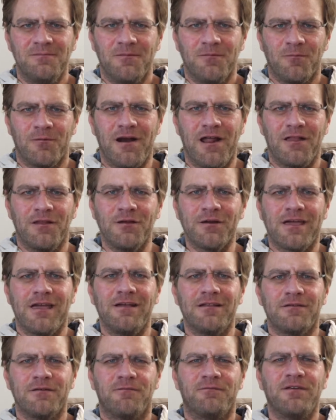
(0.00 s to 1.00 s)
We're not
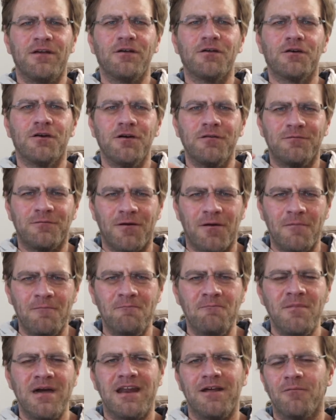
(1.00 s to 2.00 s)
looking to feel good for a
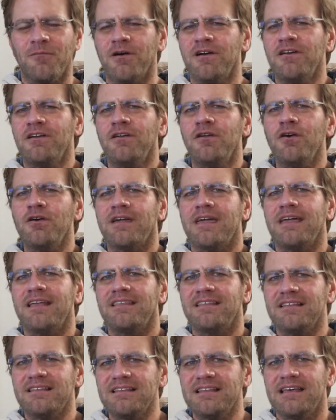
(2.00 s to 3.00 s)
minute. We're looking
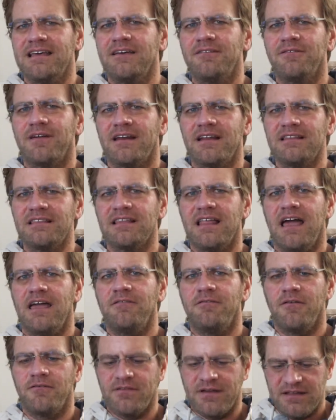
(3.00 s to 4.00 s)
to live in a
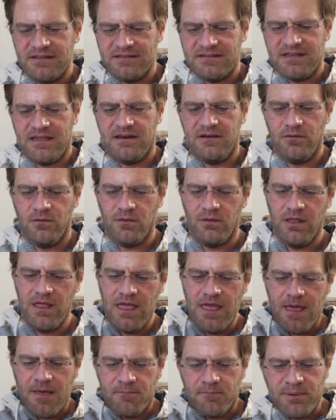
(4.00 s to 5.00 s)
life of continual
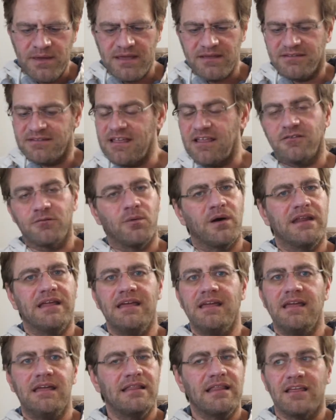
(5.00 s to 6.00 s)
peace. That's what
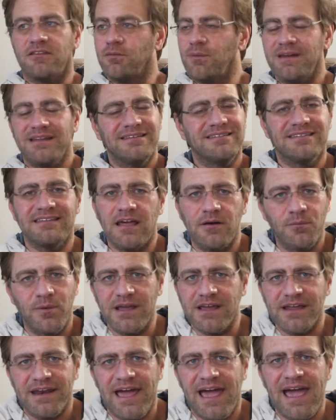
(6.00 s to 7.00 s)
he said we
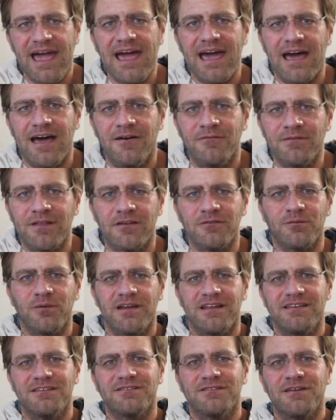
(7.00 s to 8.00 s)
could have. That's
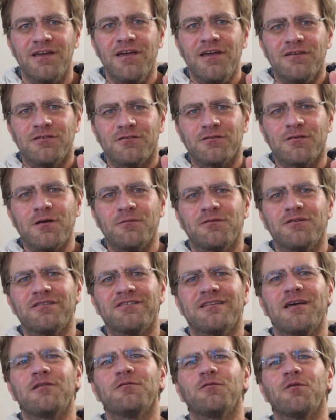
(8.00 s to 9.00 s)
what his scripture
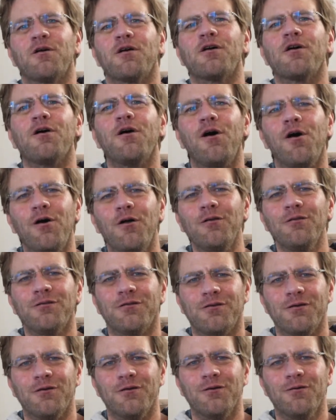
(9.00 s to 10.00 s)
says we're called
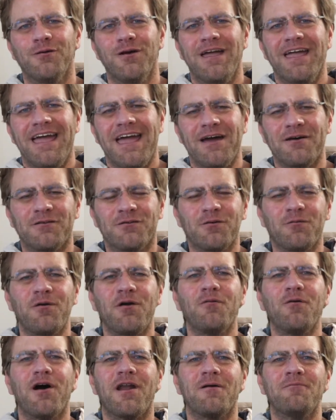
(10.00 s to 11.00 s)
to. And so we
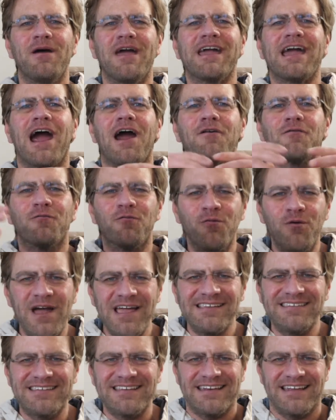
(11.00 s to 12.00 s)
want to make our
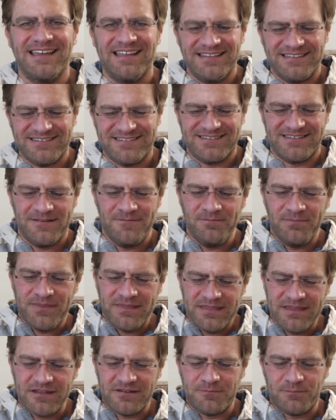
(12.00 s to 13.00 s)
residence
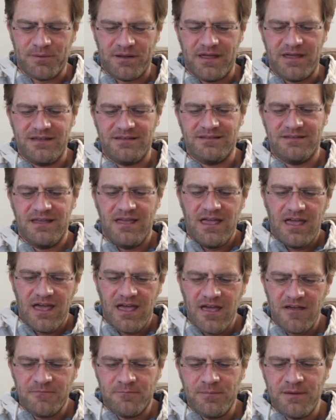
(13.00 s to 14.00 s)
this place
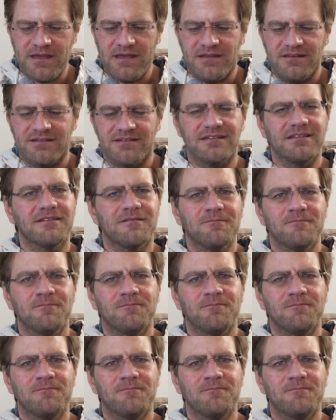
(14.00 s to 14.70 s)
of peace.